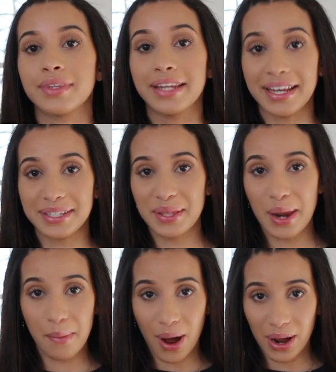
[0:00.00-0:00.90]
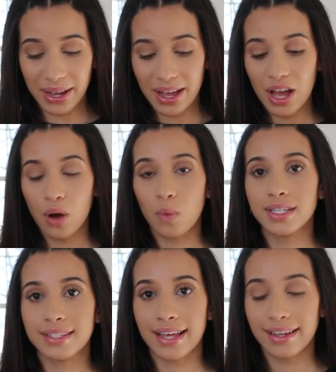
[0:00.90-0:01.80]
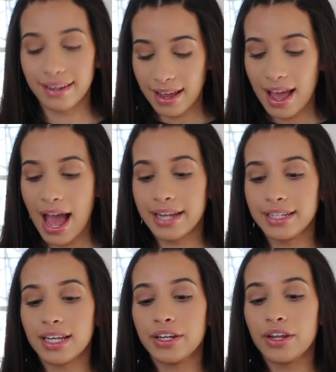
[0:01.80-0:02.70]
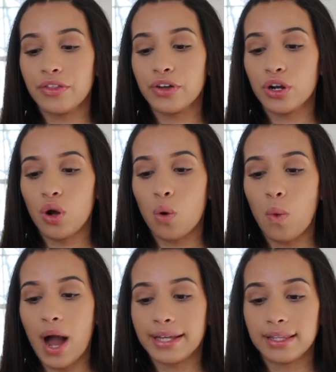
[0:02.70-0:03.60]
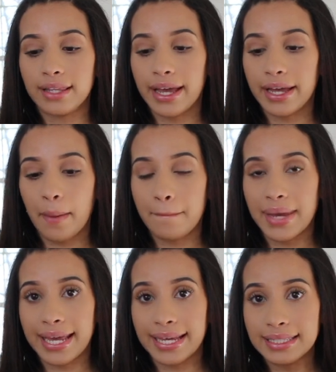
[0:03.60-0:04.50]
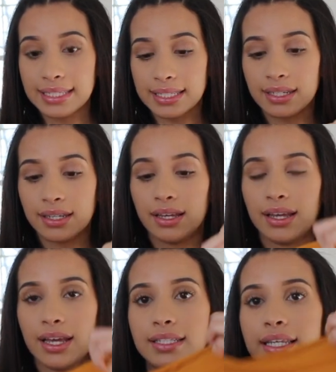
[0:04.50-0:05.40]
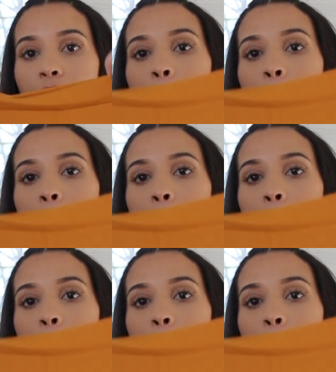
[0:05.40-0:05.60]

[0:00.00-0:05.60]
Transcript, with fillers: next thing that I bought was a set and it's another wide leg pants it's like a